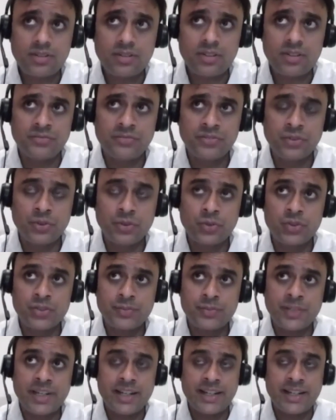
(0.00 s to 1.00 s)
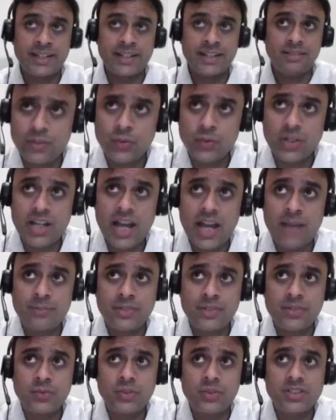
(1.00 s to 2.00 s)
few rows behind. What
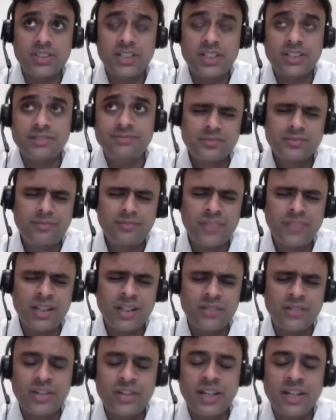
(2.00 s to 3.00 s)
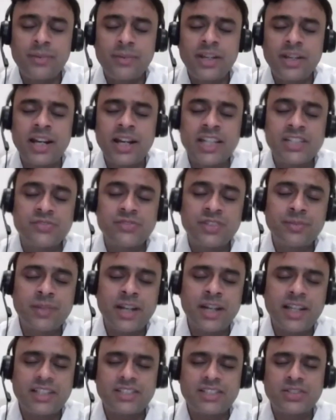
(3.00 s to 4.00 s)
happened was that while with
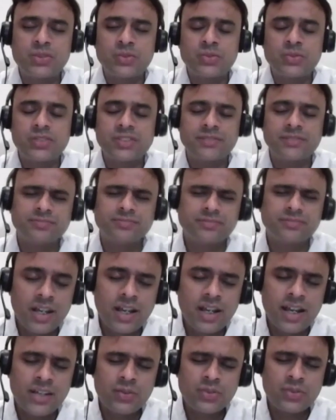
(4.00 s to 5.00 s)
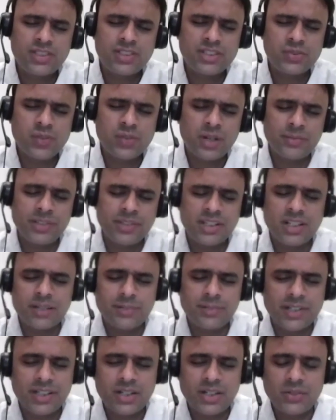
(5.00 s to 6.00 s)
my eyes closed, I could see Swami
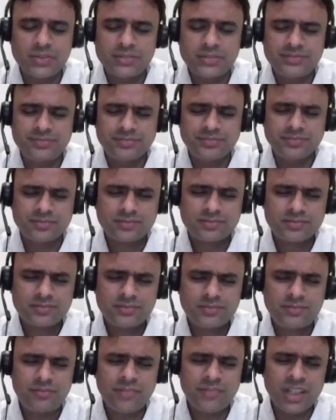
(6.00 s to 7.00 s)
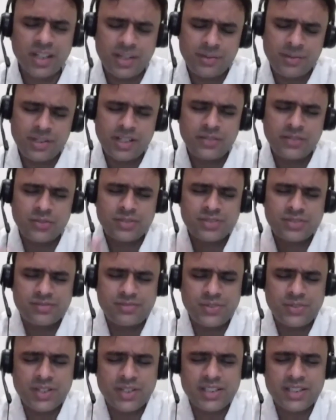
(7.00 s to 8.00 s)
coming down. I mean, I was,
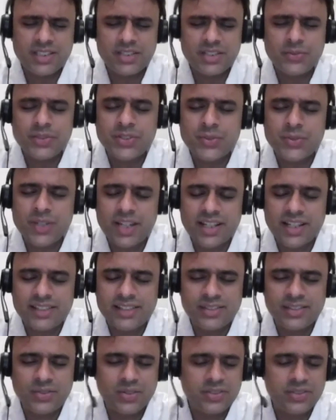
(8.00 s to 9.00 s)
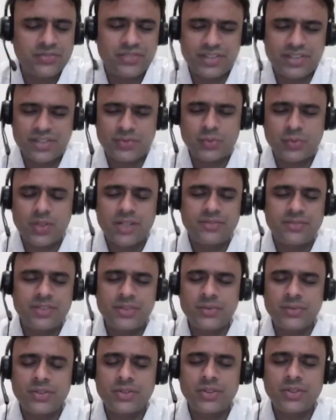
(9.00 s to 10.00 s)
you can say, visualizing or a vision, whatever
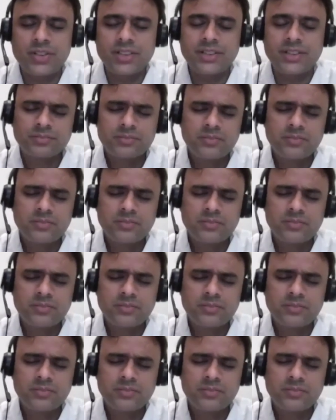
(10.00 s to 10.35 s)
you would call it.